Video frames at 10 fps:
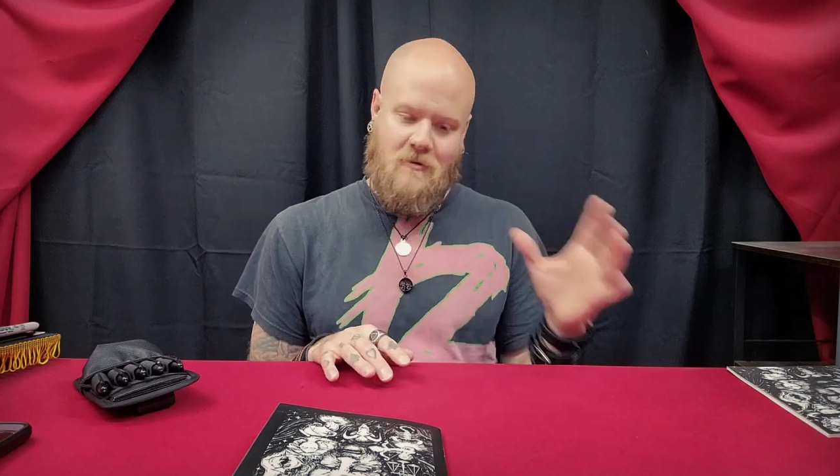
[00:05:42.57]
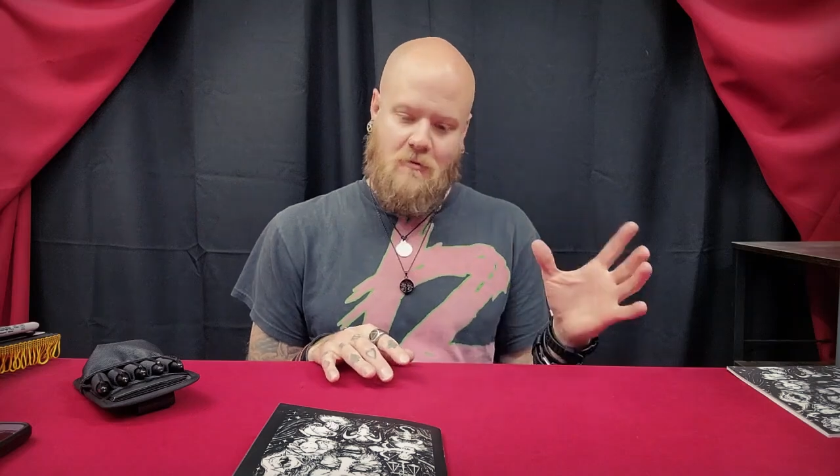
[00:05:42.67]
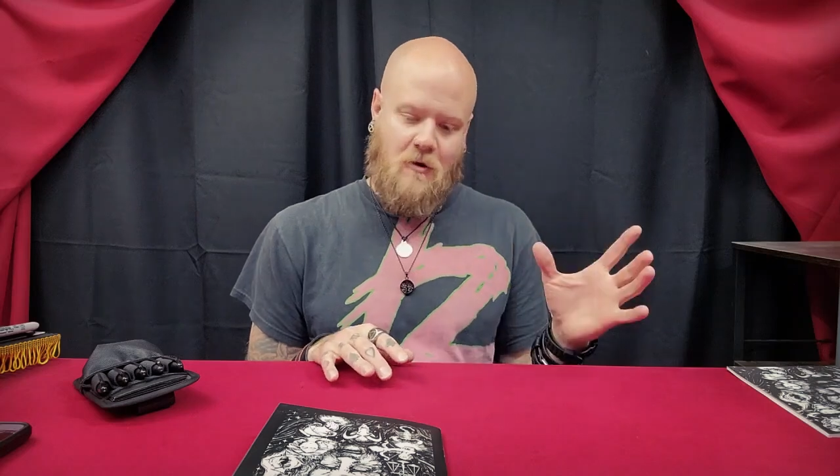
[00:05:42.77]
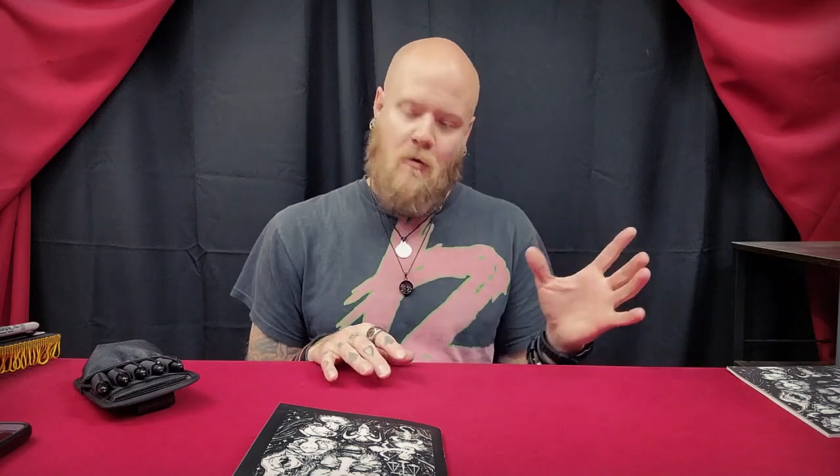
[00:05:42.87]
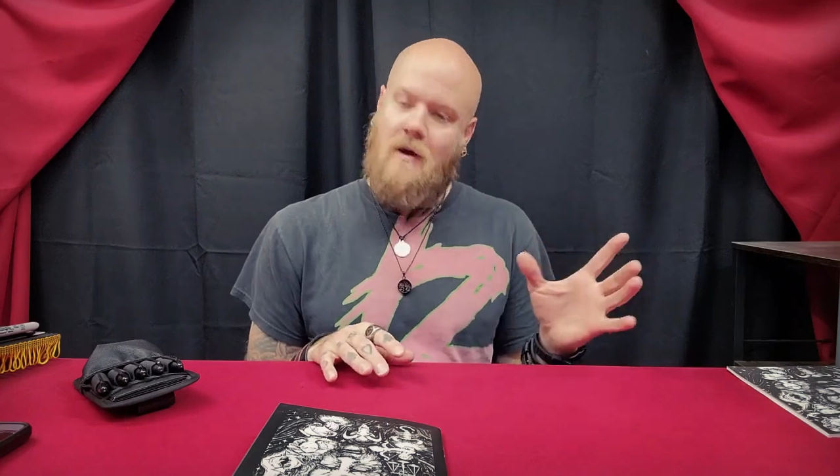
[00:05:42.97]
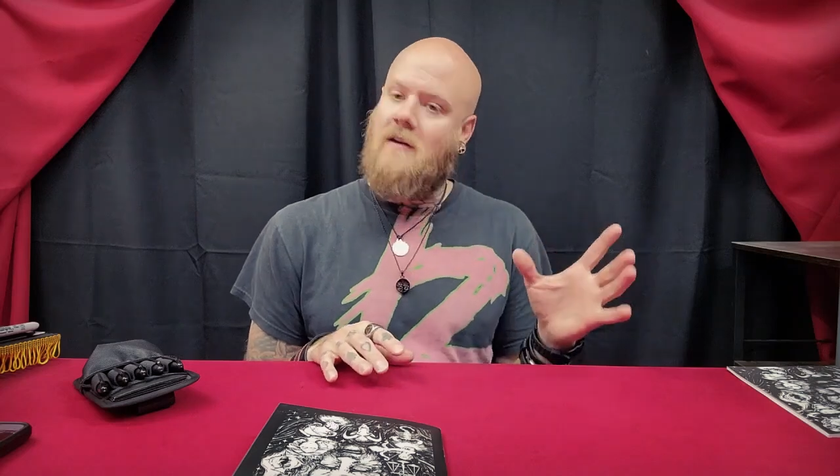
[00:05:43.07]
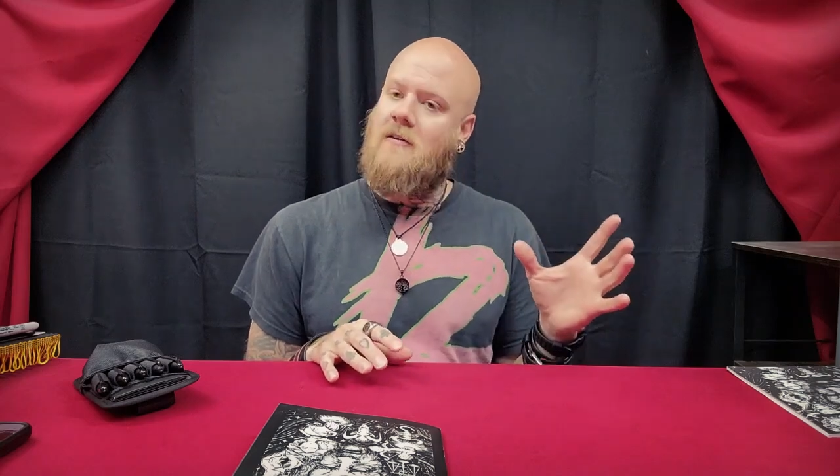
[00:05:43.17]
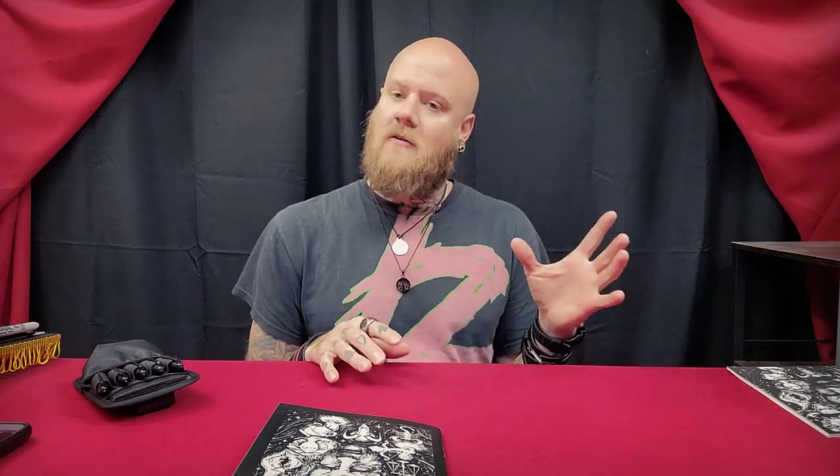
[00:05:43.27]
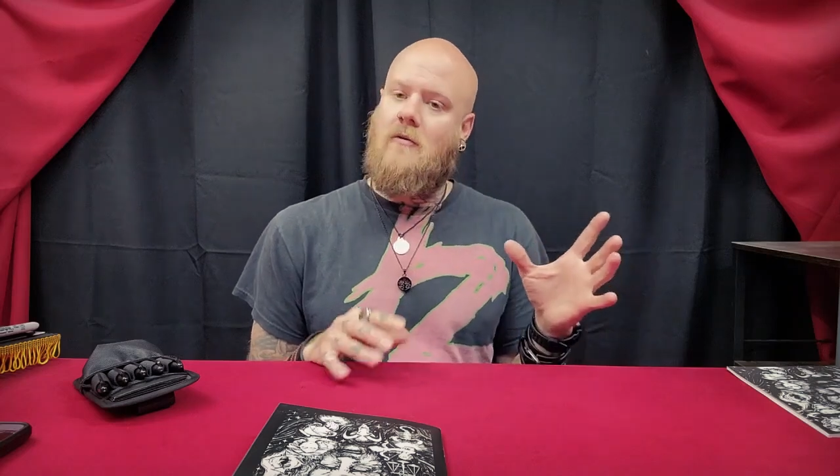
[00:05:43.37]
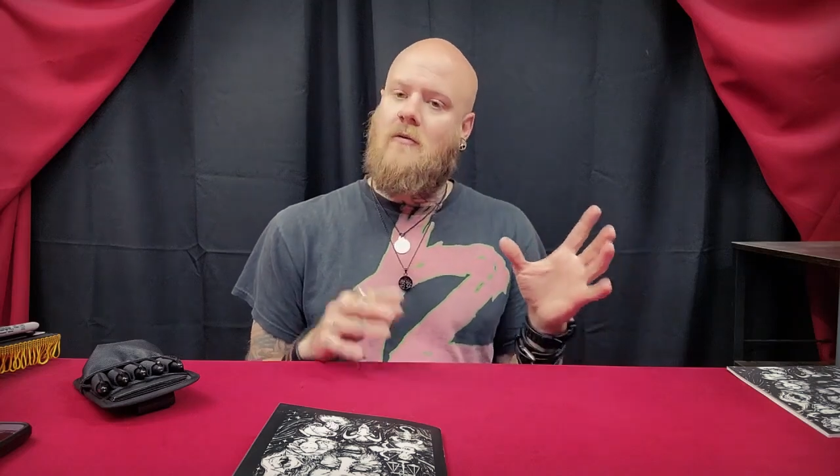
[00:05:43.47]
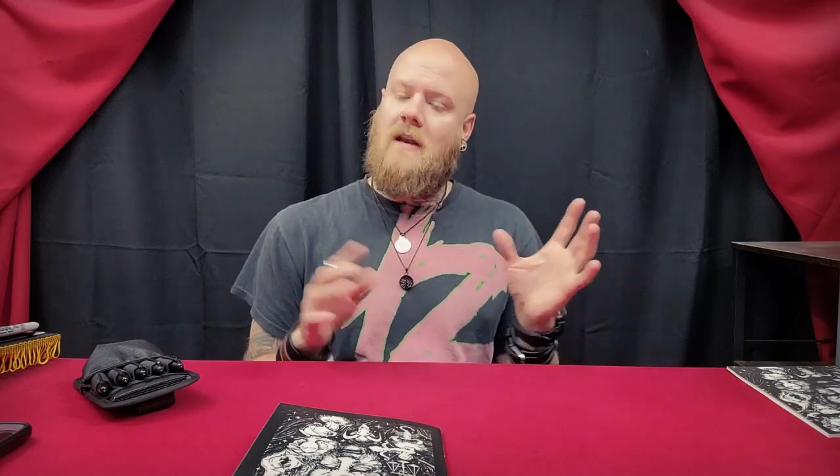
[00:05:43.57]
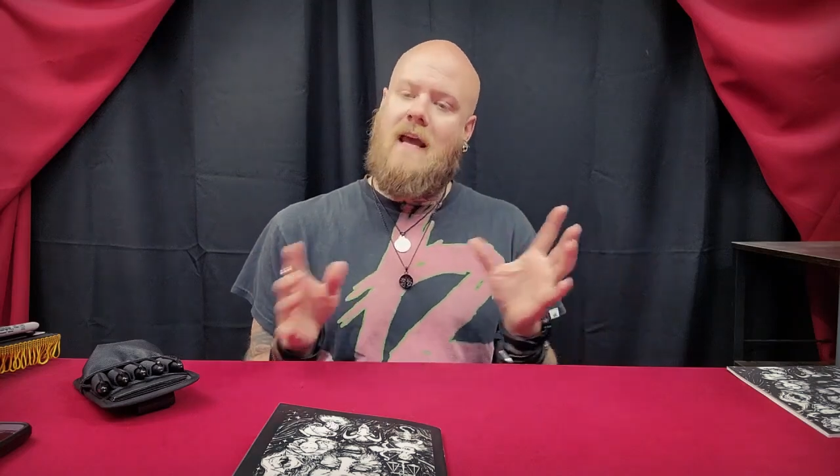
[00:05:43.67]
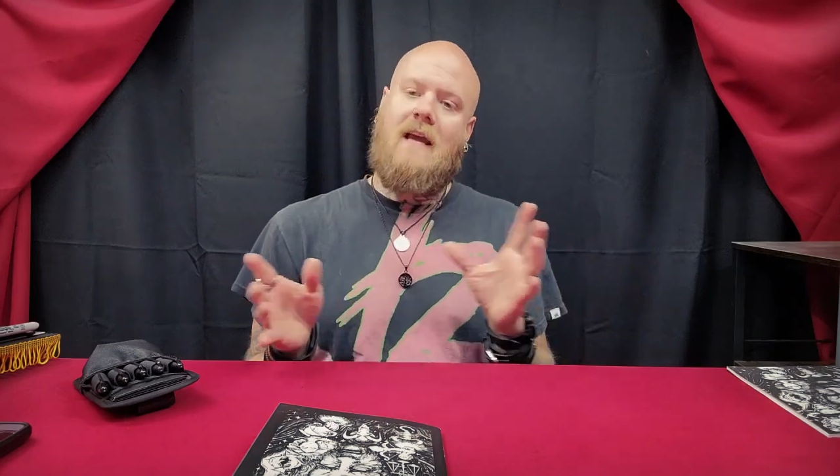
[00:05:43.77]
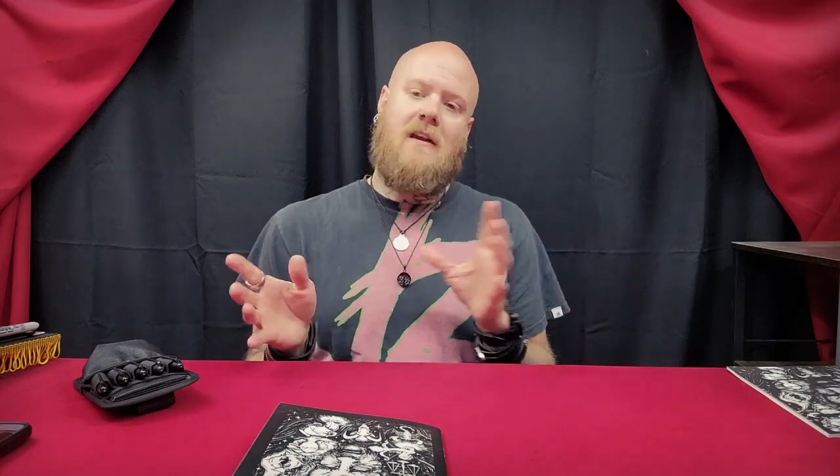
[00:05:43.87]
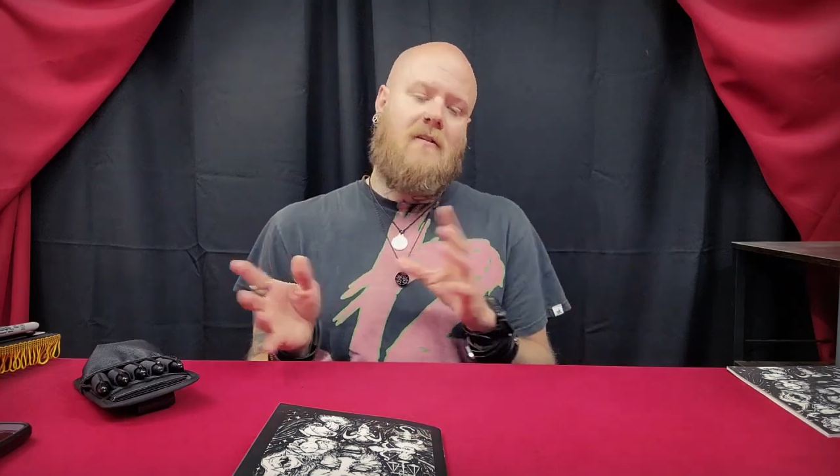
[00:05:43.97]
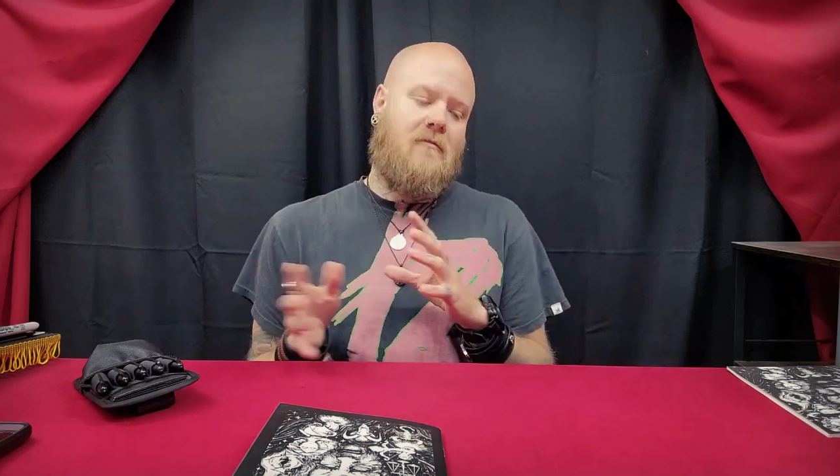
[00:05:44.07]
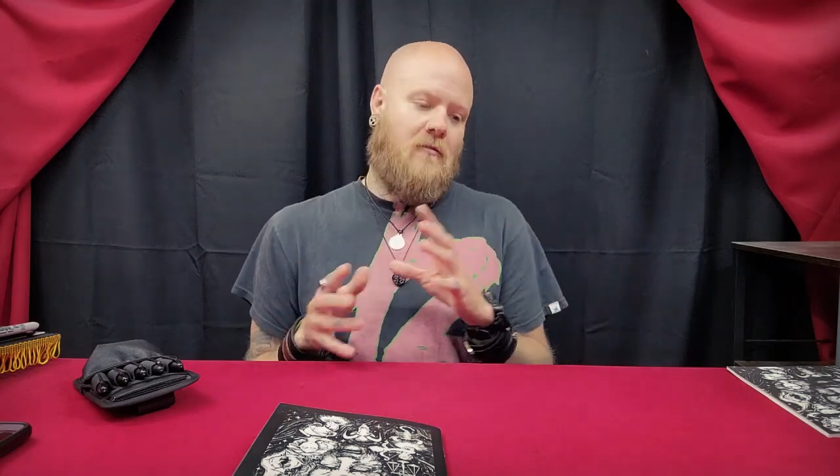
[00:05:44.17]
to go into negative